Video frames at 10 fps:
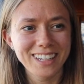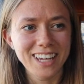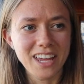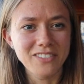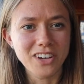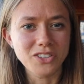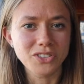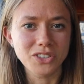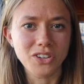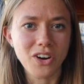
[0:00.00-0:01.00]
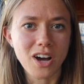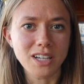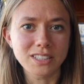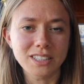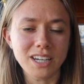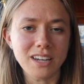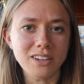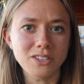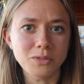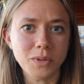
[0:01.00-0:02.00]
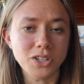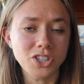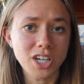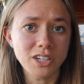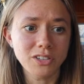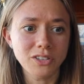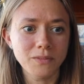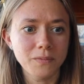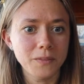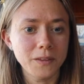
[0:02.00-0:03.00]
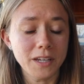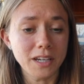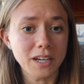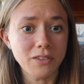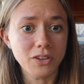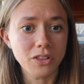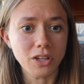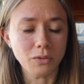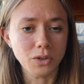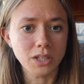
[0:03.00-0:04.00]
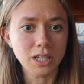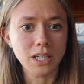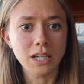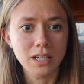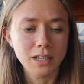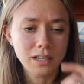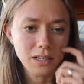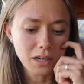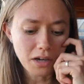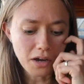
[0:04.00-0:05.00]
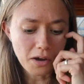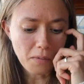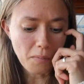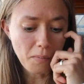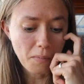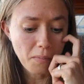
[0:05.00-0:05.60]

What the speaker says: Adventures Across and my channel and everything, really. I